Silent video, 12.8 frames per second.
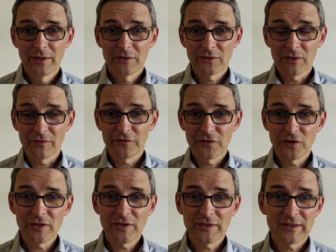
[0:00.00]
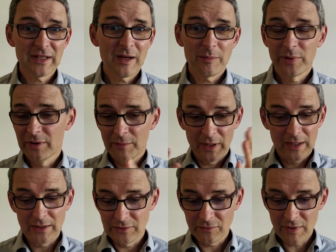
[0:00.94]
So the first step, my
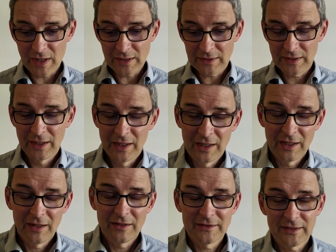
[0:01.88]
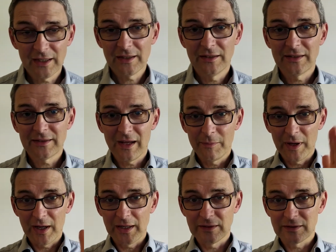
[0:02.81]
hands rest. Second step,
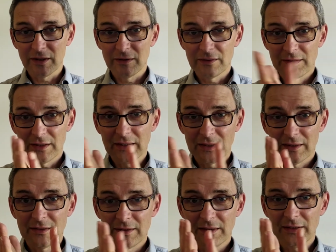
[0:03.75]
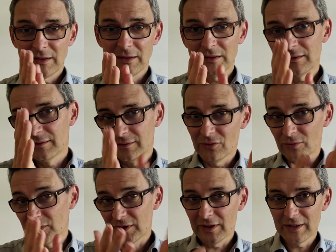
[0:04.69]
my hands go tika tika,
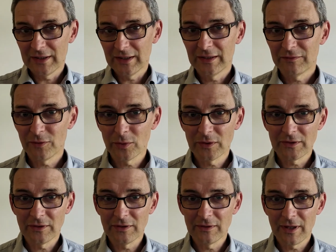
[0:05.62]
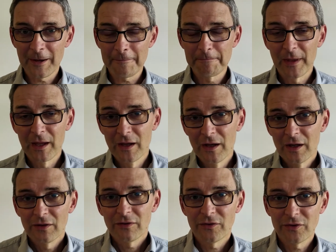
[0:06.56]
or sliding if I want to do that.
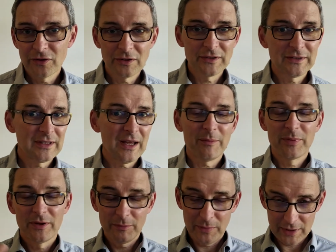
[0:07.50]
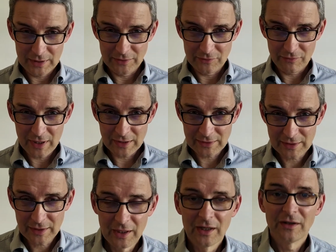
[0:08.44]
Third step, my hands
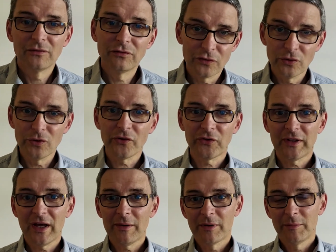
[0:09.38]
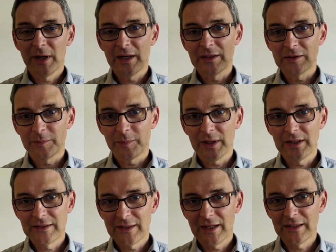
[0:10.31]
rest. Fourth step, my hands play
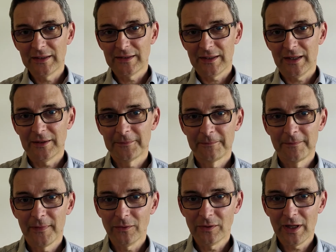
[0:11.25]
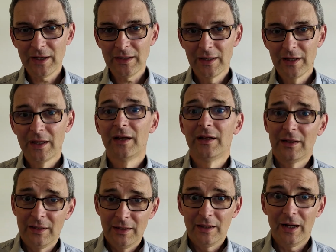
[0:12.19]
tay tay. Okay,
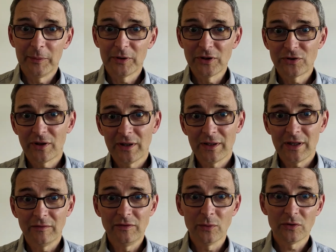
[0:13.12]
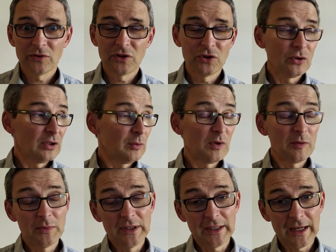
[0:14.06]
I'm going to try that. If you want to join in with
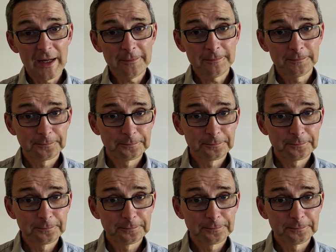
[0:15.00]
me, you can.